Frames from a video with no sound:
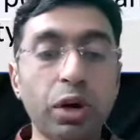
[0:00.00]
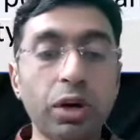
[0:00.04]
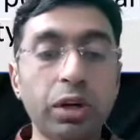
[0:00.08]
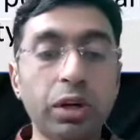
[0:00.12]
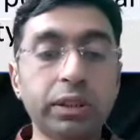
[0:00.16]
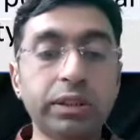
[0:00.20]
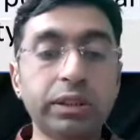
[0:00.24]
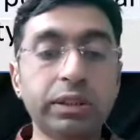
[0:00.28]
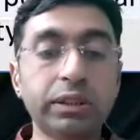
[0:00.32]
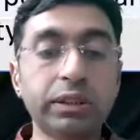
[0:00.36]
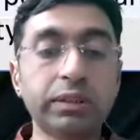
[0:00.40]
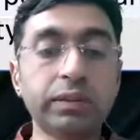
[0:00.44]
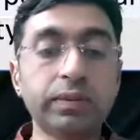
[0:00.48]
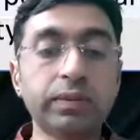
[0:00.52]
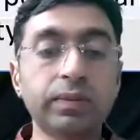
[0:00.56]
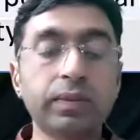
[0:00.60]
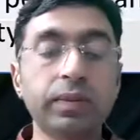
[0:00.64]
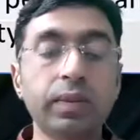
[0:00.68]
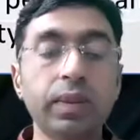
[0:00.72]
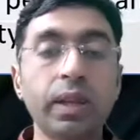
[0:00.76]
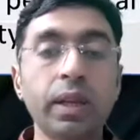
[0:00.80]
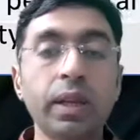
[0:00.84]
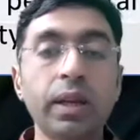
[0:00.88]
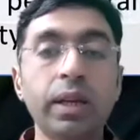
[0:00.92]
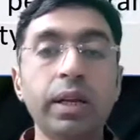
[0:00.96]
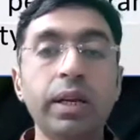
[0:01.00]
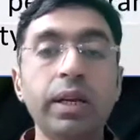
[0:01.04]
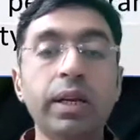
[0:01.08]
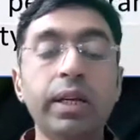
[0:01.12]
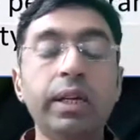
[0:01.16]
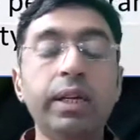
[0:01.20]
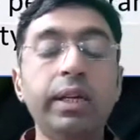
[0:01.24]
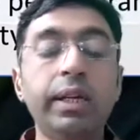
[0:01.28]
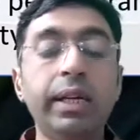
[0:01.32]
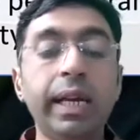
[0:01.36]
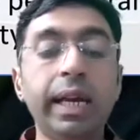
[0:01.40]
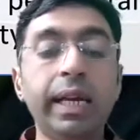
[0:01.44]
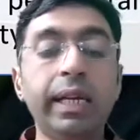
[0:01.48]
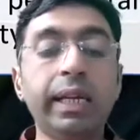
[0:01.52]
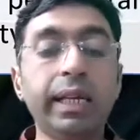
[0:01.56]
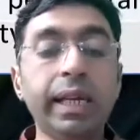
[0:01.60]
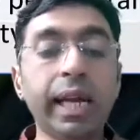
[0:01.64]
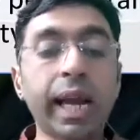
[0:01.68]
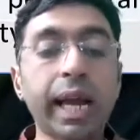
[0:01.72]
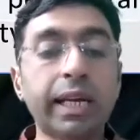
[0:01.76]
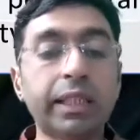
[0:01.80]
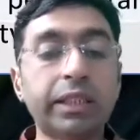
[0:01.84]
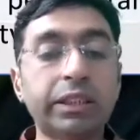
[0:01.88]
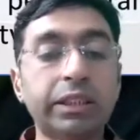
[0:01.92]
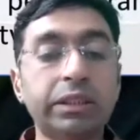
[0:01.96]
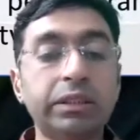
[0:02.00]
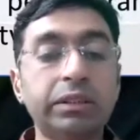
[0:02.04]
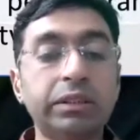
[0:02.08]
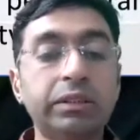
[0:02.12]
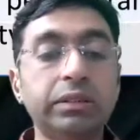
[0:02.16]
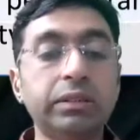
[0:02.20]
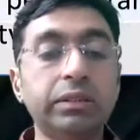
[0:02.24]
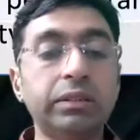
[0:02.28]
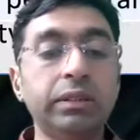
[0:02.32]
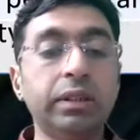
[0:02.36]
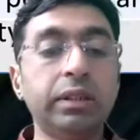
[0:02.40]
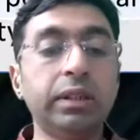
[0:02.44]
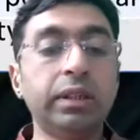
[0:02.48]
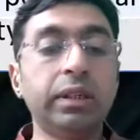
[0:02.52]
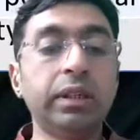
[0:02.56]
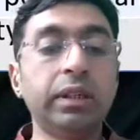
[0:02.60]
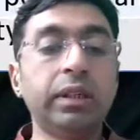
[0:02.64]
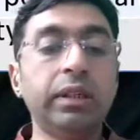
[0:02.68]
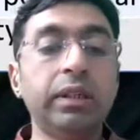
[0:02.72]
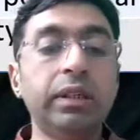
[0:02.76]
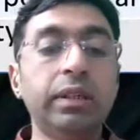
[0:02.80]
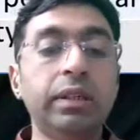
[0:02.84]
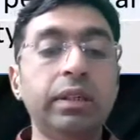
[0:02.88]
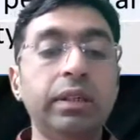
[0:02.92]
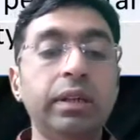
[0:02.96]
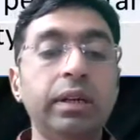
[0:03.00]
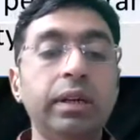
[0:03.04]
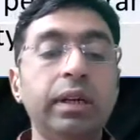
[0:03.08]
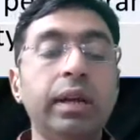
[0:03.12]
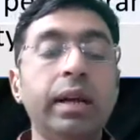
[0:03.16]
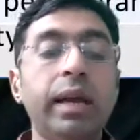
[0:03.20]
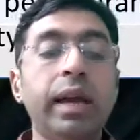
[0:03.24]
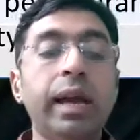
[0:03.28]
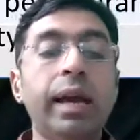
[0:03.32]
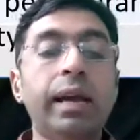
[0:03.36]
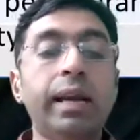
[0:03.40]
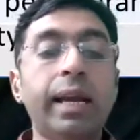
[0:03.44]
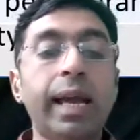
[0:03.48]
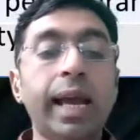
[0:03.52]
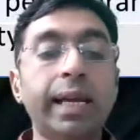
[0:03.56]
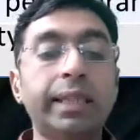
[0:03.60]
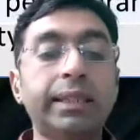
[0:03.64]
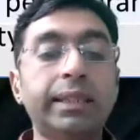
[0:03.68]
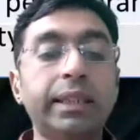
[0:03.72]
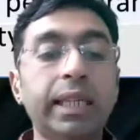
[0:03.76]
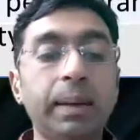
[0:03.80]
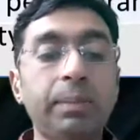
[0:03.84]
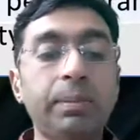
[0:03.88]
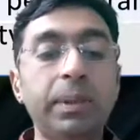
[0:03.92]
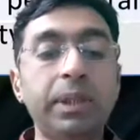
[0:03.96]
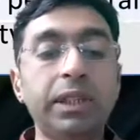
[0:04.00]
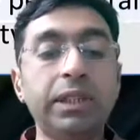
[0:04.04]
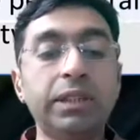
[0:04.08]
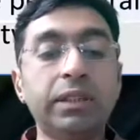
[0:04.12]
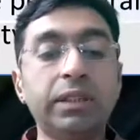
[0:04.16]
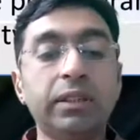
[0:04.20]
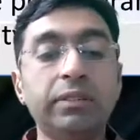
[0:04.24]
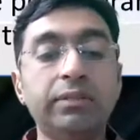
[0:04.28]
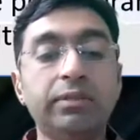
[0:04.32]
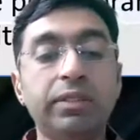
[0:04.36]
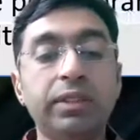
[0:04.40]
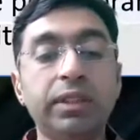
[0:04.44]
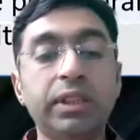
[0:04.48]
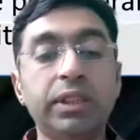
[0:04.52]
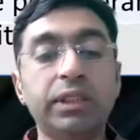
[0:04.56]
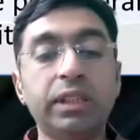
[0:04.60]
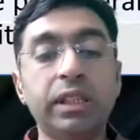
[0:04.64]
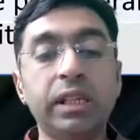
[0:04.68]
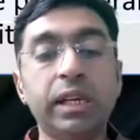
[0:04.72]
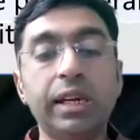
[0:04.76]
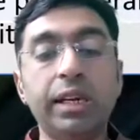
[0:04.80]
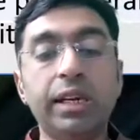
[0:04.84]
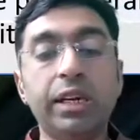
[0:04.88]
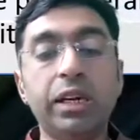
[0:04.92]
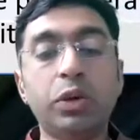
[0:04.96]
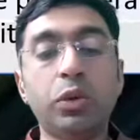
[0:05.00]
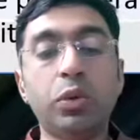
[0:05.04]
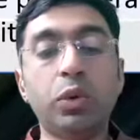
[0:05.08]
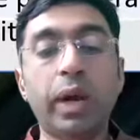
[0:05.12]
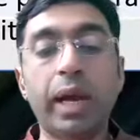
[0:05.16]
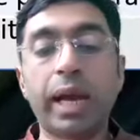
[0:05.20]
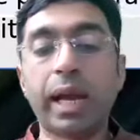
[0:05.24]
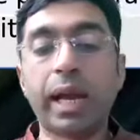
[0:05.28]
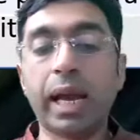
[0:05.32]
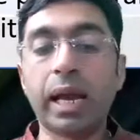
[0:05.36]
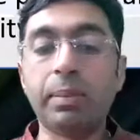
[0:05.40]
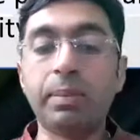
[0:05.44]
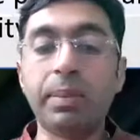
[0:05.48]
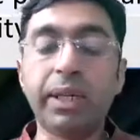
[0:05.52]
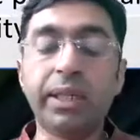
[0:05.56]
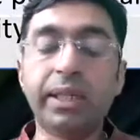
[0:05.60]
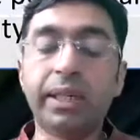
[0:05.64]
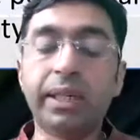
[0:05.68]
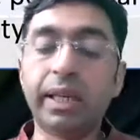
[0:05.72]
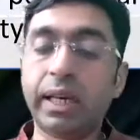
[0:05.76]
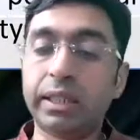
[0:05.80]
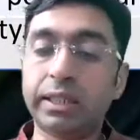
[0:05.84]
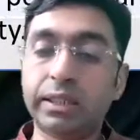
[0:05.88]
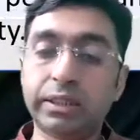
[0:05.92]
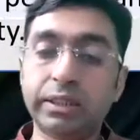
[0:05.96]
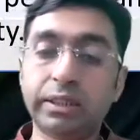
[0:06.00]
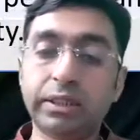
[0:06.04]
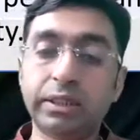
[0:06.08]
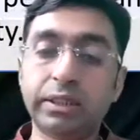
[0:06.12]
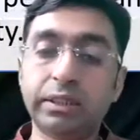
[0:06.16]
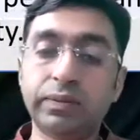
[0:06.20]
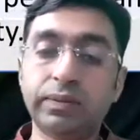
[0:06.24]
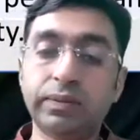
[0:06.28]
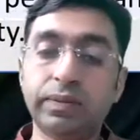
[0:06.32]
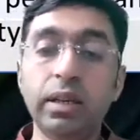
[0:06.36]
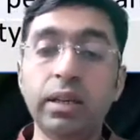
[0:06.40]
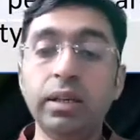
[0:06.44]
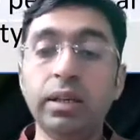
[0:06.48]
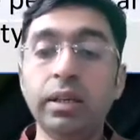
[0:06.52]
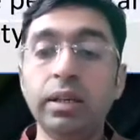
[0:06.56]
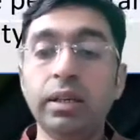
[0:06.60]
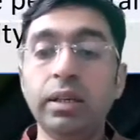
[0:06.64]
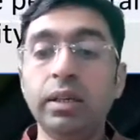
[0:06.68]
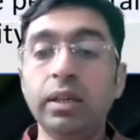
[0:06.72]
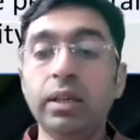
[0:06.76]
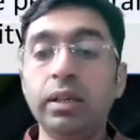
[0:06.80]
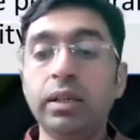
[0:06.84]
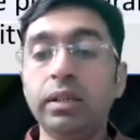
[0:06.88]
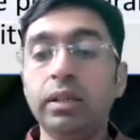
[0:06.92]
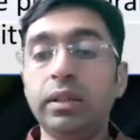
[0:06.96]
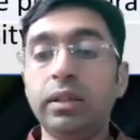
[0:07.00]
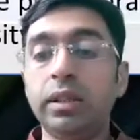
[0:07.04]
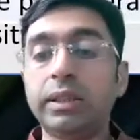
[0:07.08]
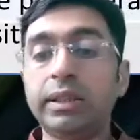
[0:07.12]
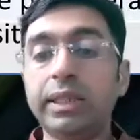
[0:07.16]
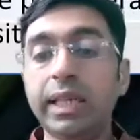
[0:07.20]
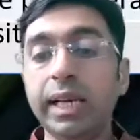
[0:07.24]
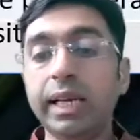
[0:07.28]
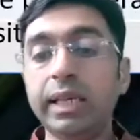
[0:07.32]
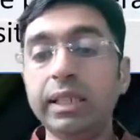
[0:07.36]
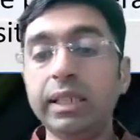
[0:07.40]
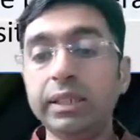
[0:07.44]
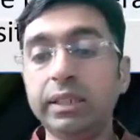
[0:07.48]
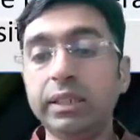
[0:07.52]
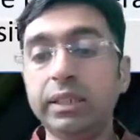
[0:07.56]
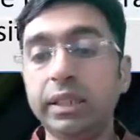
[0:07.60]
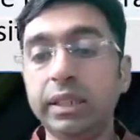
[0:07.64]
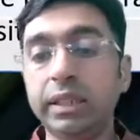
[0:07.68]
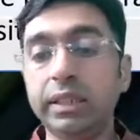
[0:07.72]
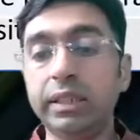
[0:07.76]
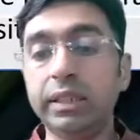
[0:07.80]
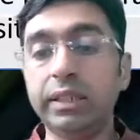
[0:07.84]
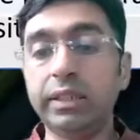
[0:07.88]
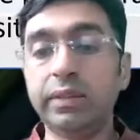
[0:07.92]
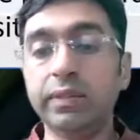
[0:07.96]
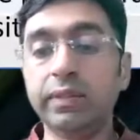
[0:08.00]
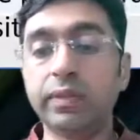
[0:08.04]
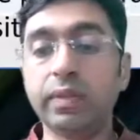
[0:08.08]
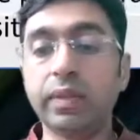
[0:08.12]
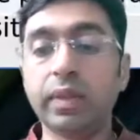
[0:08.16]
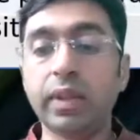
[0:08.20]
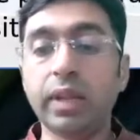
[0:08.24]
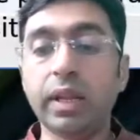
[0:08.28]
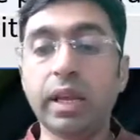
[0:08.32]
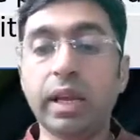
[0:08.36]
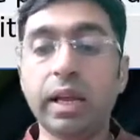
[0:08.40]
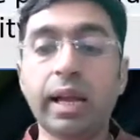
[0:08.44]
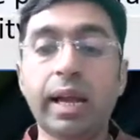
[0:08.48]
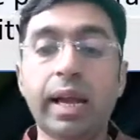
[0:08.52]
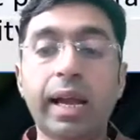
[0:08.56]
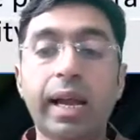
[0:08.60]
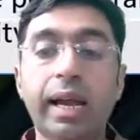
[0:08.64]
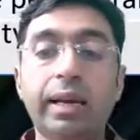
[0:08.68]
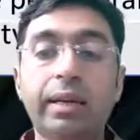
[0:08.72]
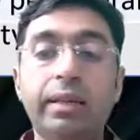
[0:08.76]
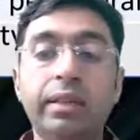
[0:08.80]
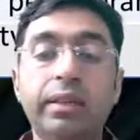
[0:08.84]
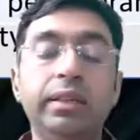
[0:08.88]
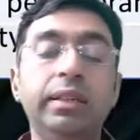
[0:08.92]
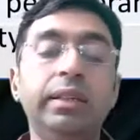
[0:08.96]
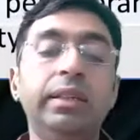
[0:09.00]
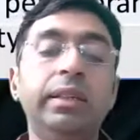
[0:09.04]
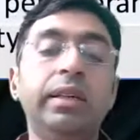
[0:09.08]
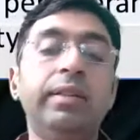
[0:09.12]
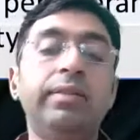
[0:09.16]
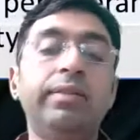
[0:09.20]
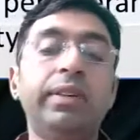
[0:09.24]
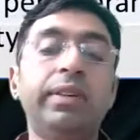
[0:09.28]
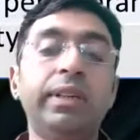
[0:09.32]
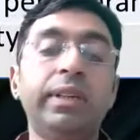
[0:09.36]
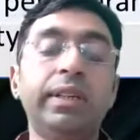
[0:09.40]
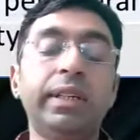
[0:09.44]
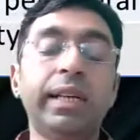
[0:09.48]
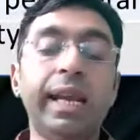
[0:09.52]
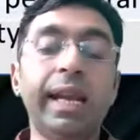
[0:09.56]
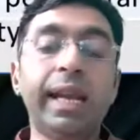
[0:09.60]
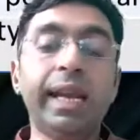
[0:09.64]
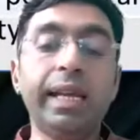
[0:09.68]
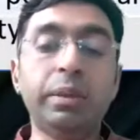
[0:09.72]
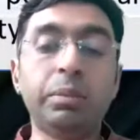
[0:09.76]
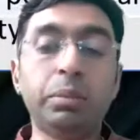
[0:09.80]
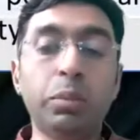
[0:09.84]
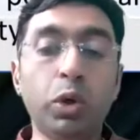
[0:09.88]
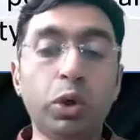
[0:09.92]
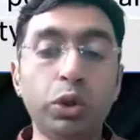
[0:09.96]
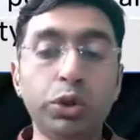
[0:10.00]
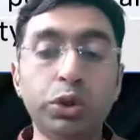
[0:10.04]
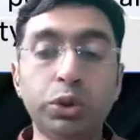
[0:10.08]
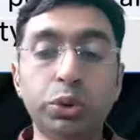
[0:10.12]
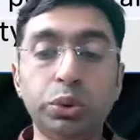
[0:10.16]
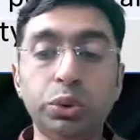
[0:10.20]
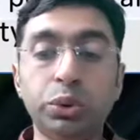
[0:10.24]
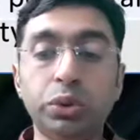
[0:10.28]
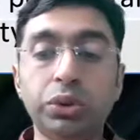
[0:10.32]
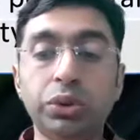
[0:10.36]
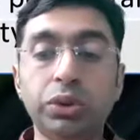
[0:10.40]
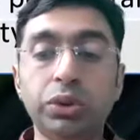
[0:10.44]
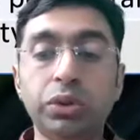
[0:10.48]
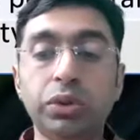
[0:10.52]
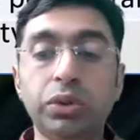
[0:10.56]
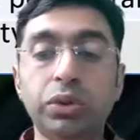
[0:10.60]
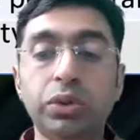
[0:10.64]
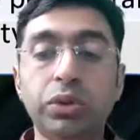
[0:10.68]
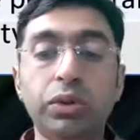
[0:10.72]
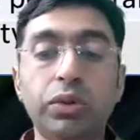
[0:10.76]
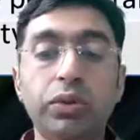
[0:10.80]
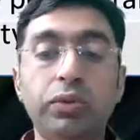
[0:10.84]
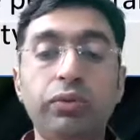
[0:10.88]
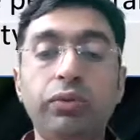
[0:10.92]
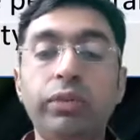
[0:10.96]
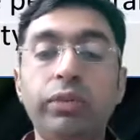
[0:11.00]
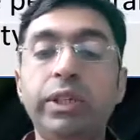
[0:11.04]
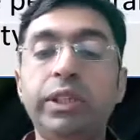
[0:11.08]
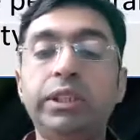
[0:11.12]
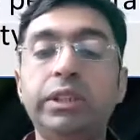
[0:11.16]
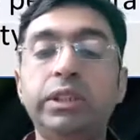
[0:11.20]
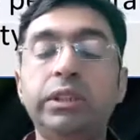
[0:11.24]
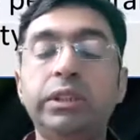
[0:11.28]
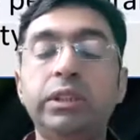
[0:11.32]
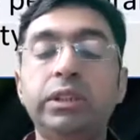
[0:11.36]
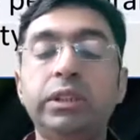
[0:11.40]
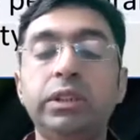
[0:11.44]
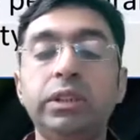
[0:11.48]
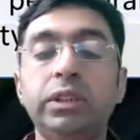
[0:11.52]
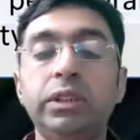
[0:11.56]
thoughts, taking action, and accept discomforts related to academic tasks. The second study had different eight modules which